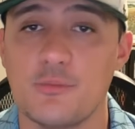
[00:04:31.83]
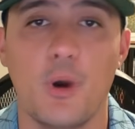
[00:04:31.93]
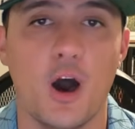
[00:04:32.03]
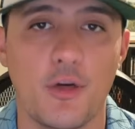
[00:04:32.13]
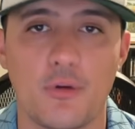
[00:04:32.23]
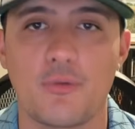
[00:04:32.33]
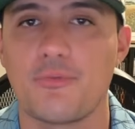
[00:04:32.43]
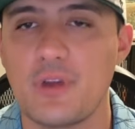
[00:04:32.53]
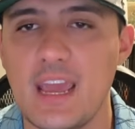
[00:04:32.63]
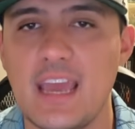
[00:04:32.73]
other
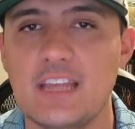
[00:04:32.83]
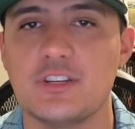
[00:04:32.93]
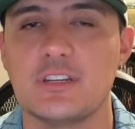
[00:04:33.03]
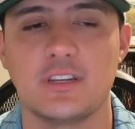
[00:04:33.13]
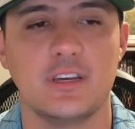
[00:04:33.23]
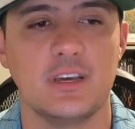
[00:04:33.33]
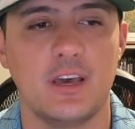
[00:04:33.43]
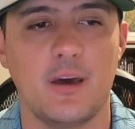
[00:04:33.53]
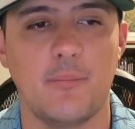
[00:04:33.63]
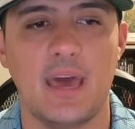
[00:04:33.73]
free agent
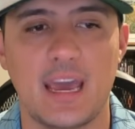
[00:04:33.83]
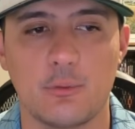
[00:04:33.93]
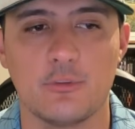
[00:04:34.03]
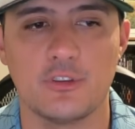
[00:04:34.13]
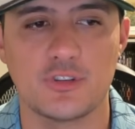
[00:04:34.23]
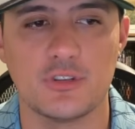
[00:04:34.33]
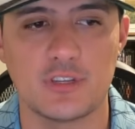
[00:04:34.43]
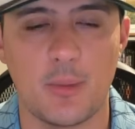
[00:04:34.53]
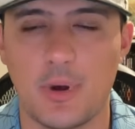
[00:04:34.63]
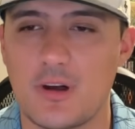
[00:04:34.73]
acquisitions.
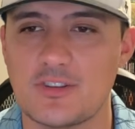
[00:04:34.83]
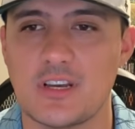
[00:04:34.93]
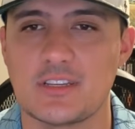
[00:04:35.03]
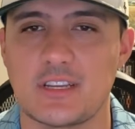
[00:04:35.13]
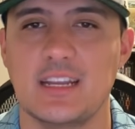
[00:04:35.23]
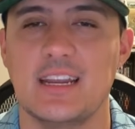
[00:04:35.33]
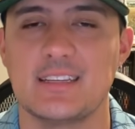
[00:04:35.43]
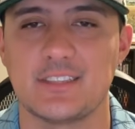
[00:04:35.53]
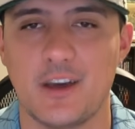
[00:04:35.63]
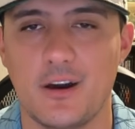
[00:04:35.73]
I apologize, I
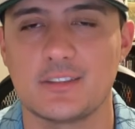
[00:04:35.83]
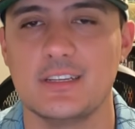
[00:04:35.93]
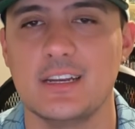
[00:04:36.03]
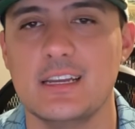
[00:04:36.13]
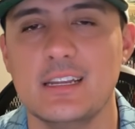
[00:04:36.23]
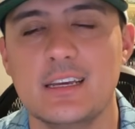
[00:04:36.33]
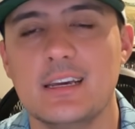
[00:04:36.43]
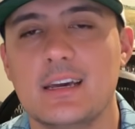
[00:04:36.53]
cannot talk tonight.